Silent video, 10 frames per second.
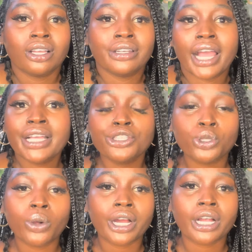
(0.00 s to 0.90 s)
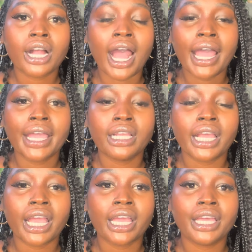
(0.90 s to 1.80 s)
nice to her, kind,
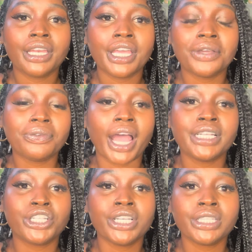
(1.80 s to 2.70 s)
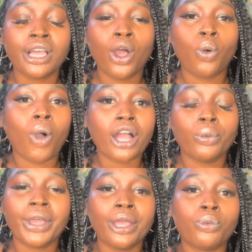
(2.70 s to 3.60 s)
and if I just walk
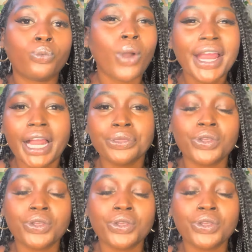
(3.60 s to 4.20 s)
away right at